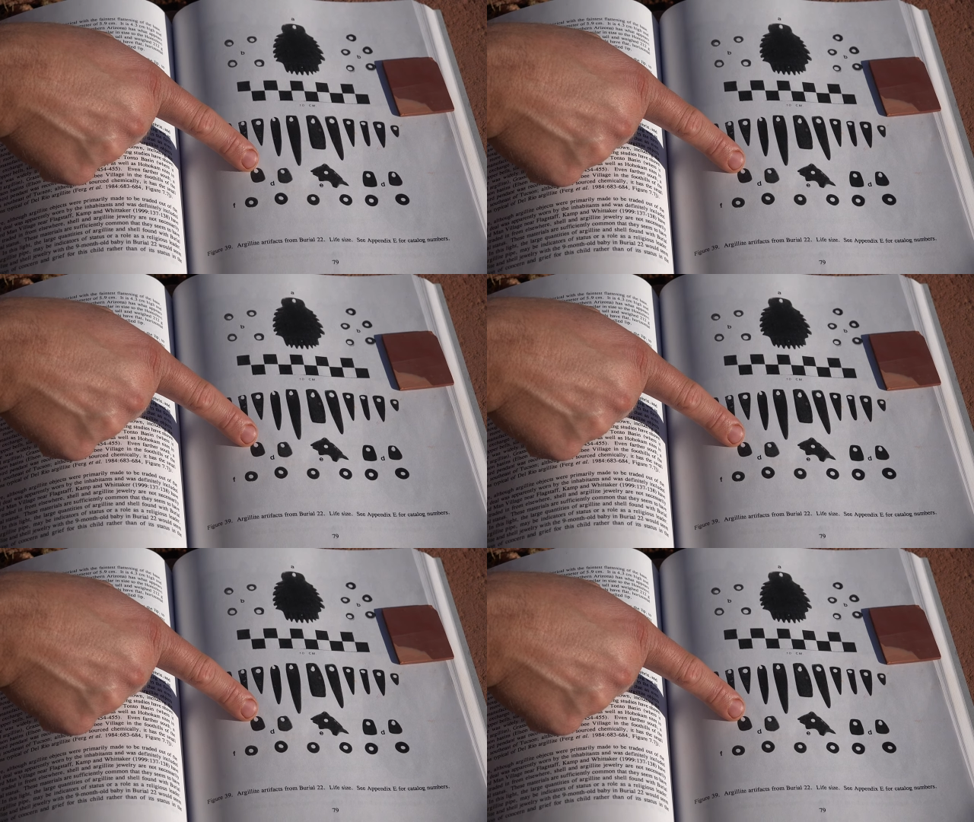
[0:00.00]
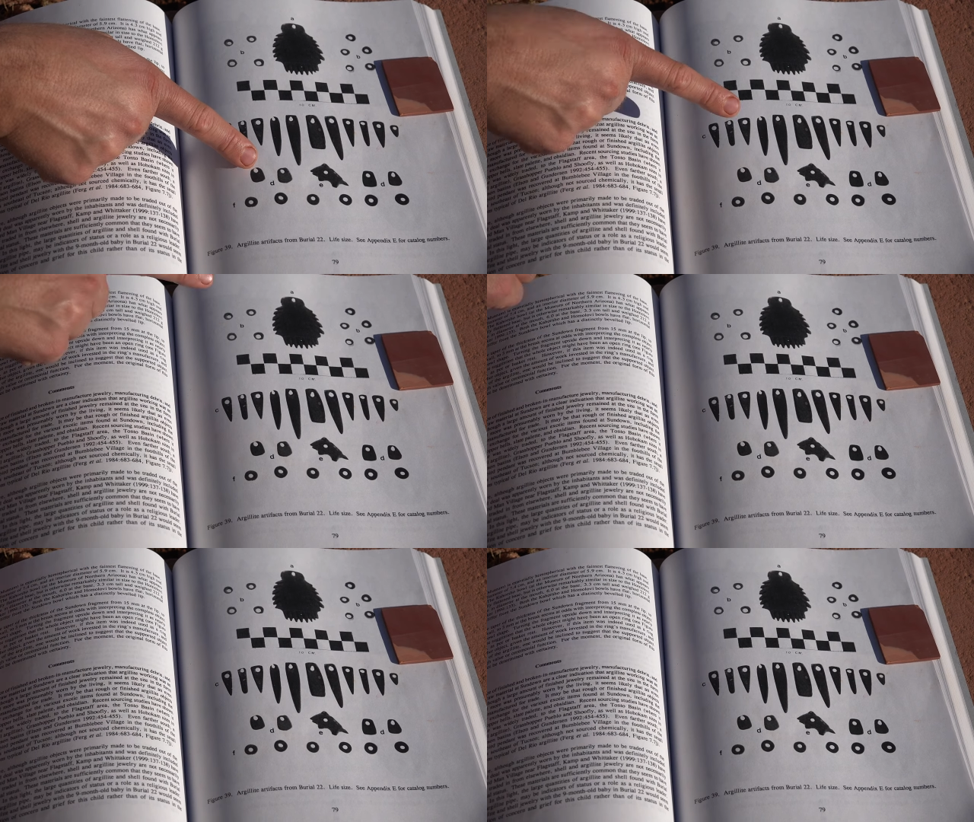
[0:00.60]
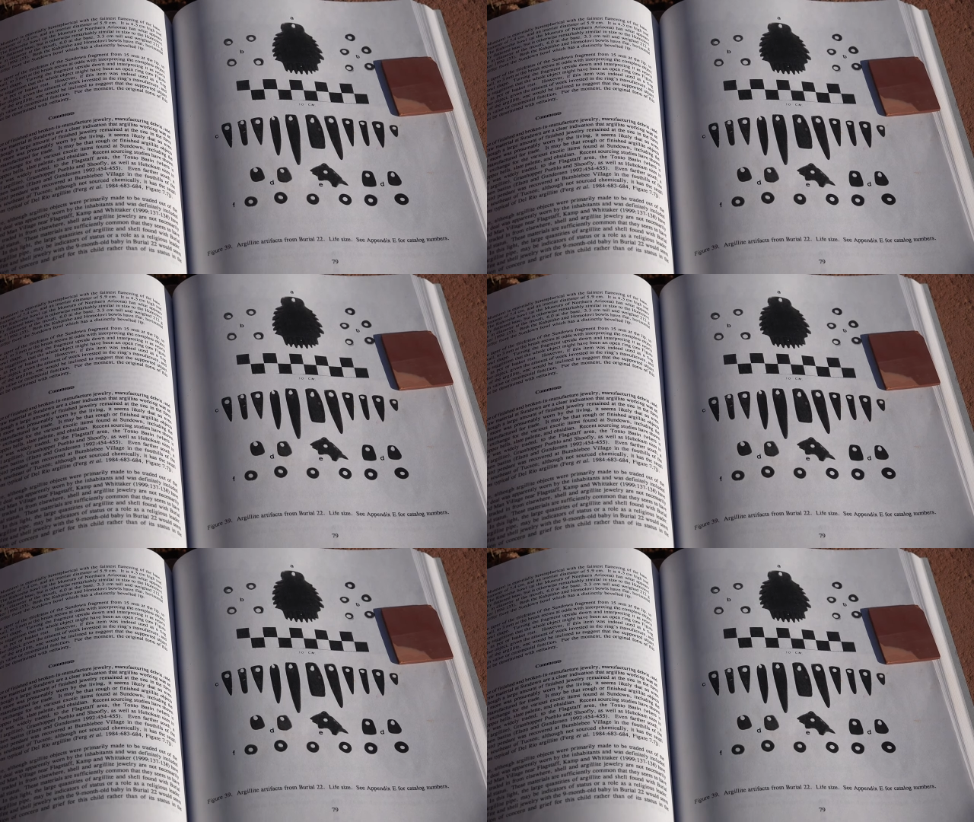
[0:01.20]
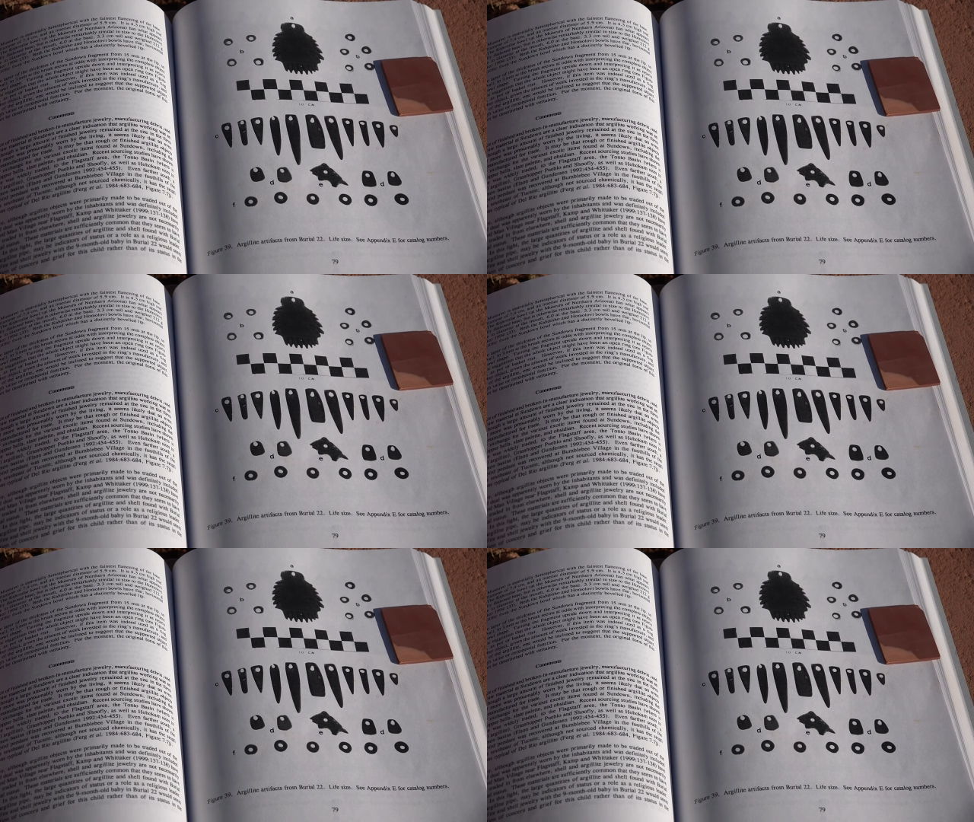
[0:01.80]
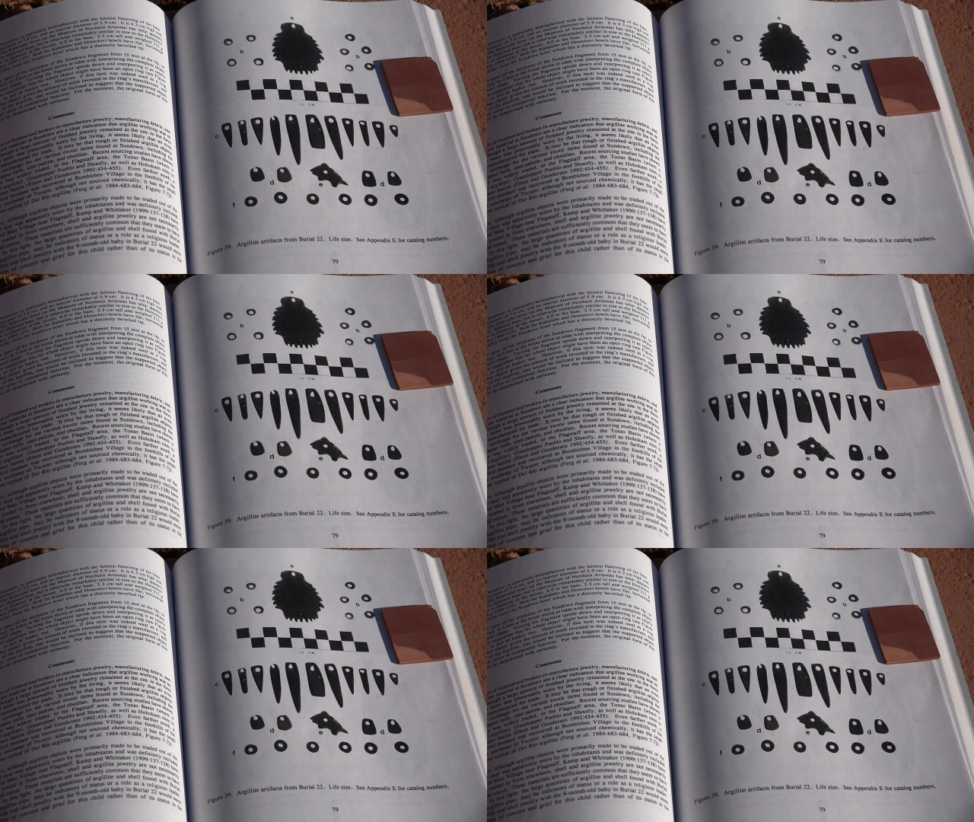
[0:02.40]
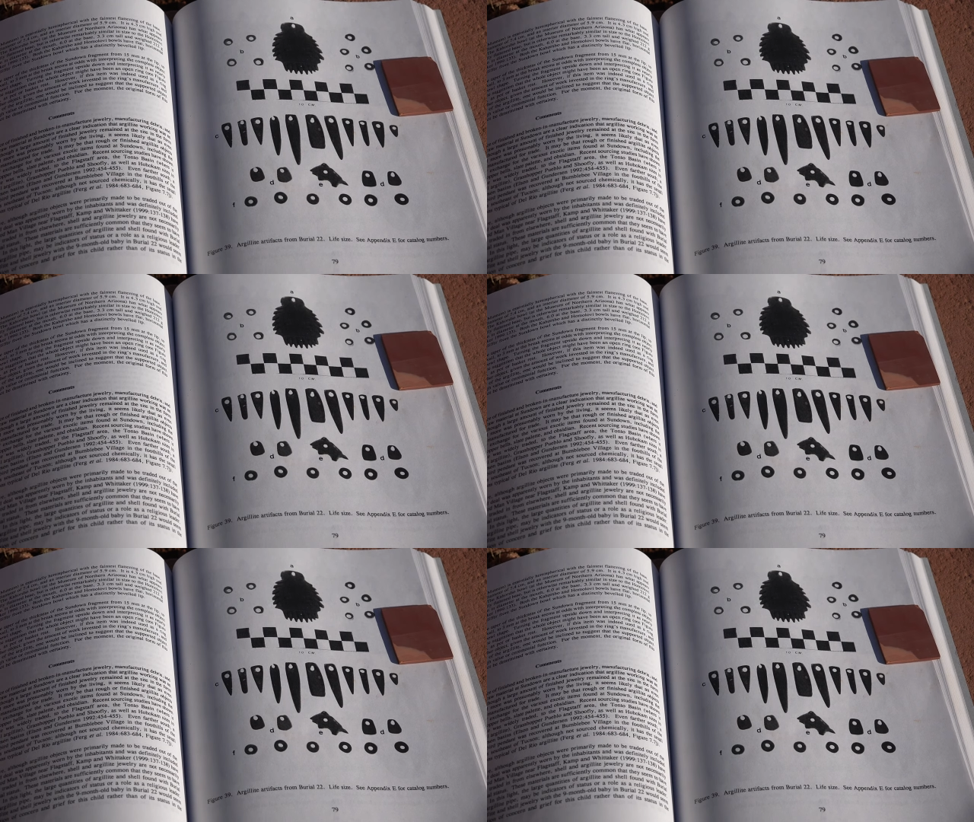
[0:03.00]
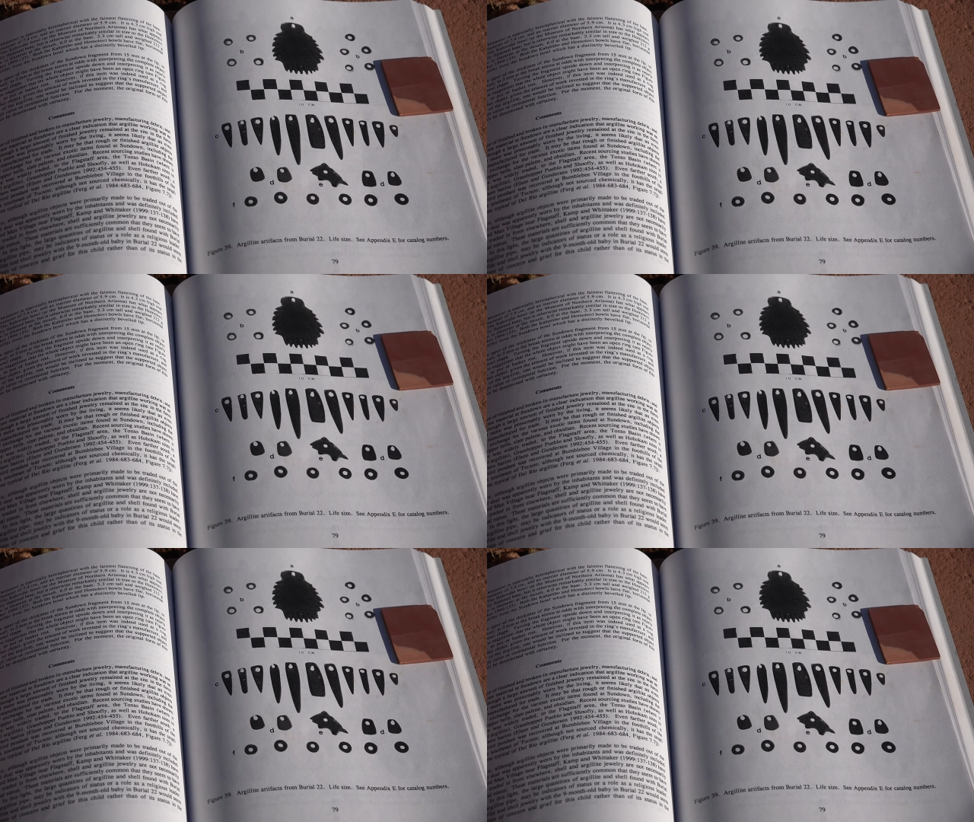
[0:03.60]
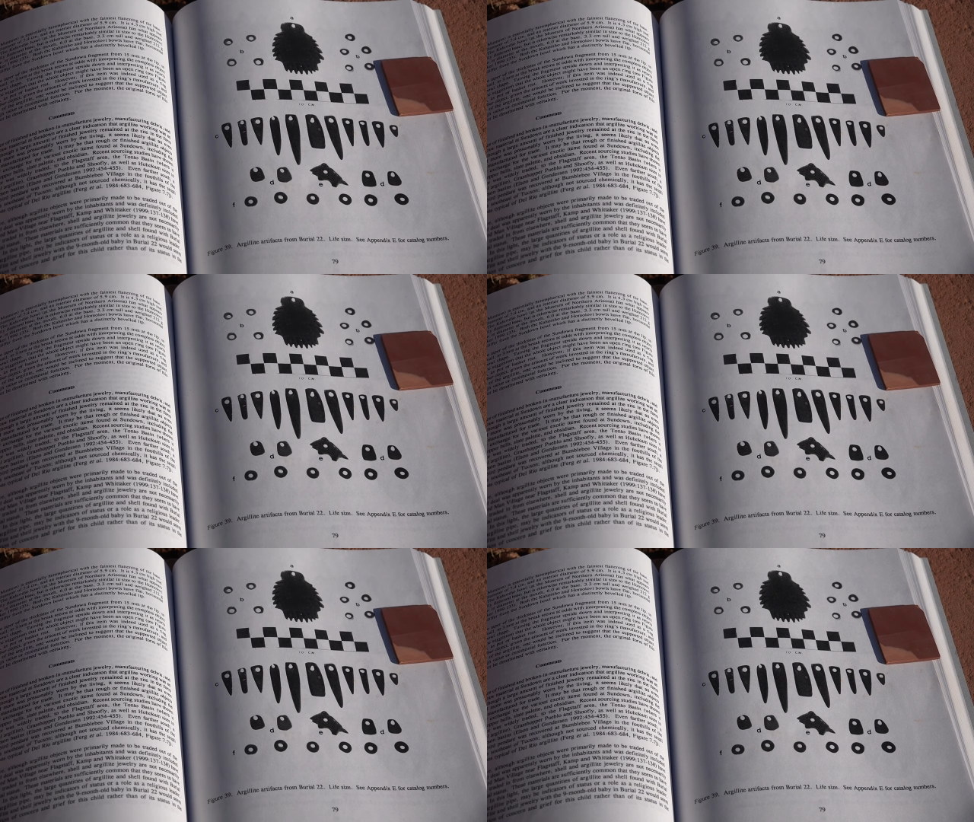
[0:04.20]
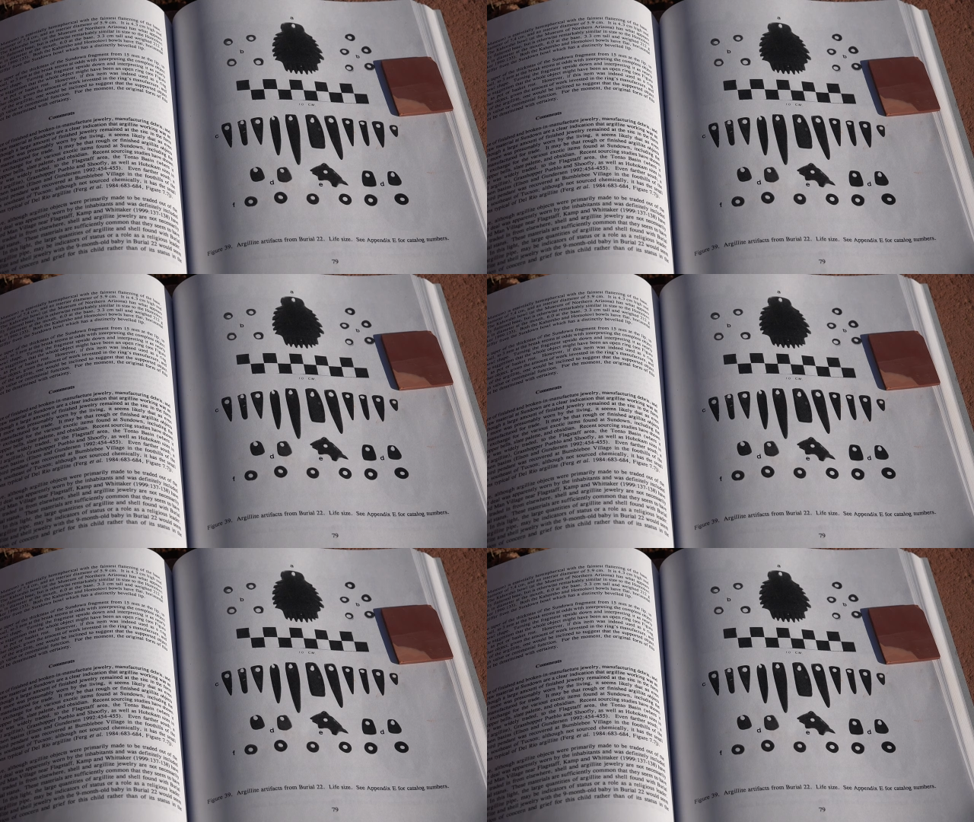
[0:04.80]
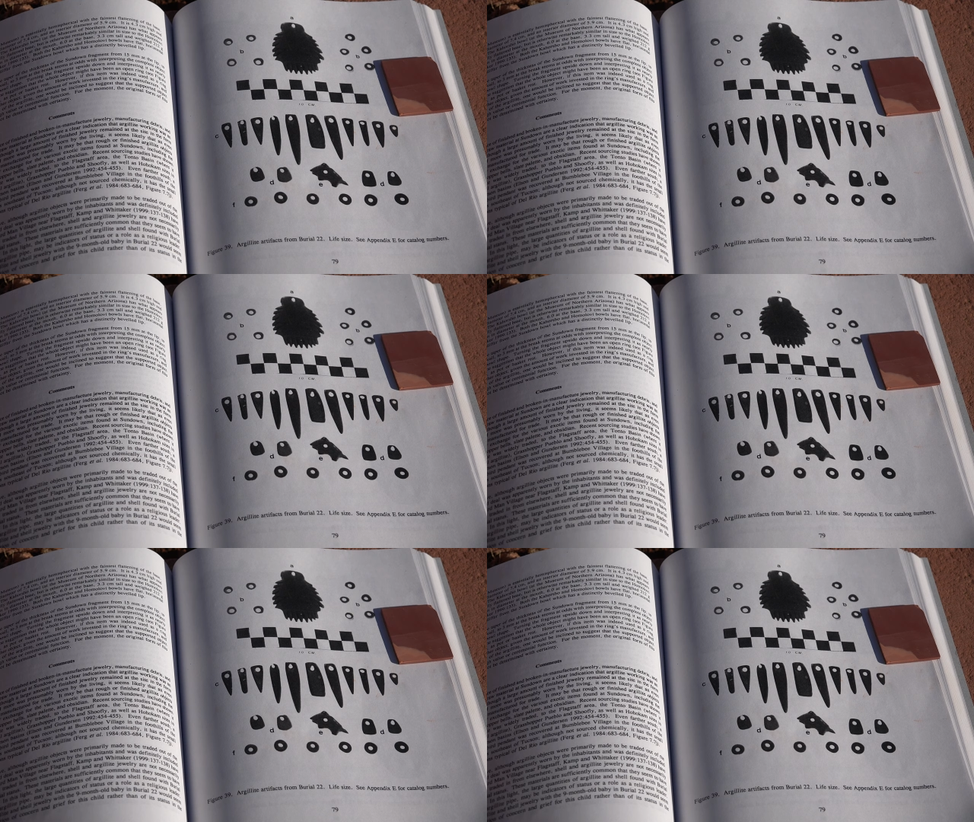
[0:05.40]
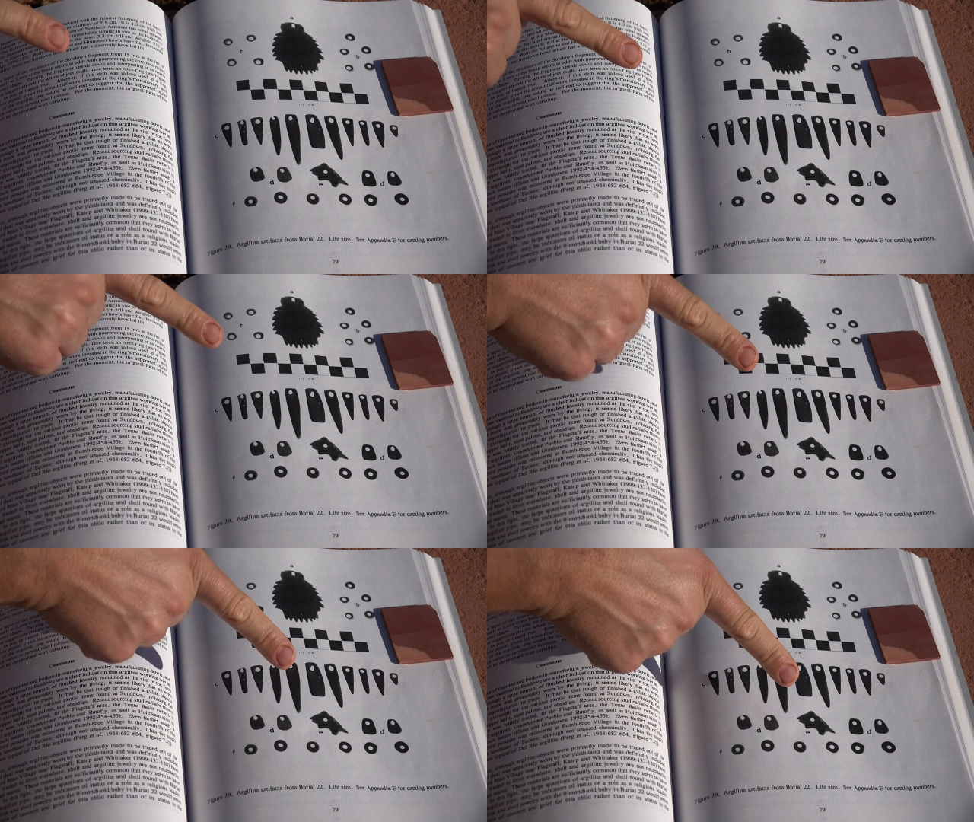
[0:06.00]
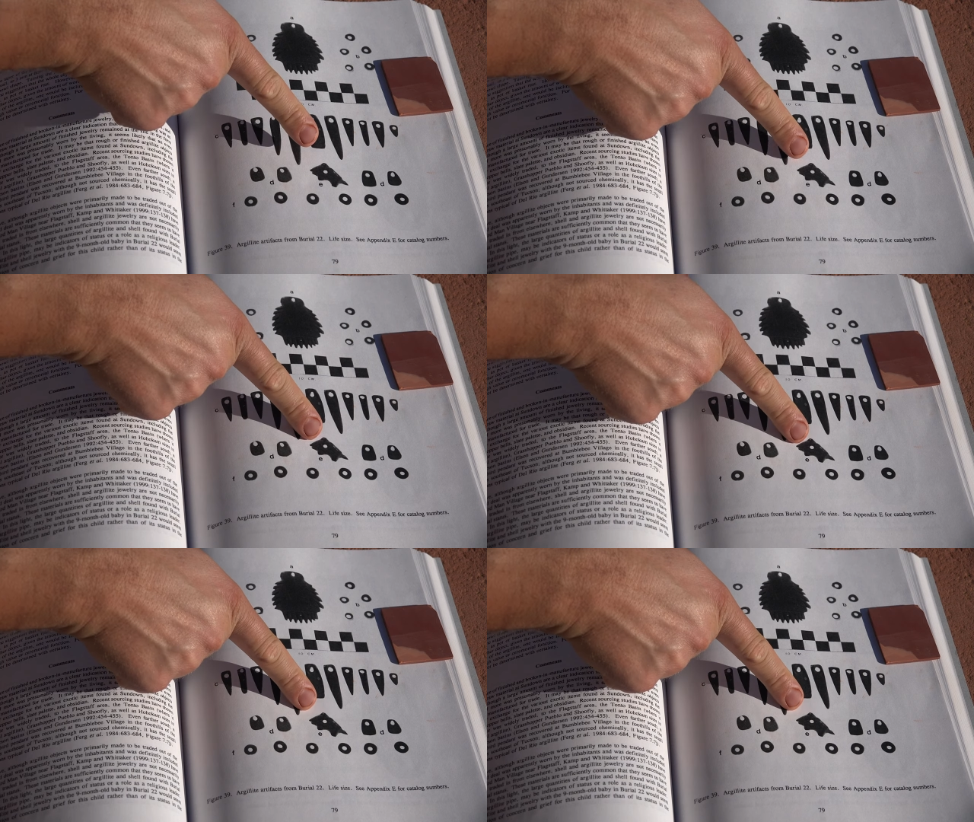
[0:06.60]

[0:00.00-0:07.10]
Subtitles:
Nobody's mouth can be seen.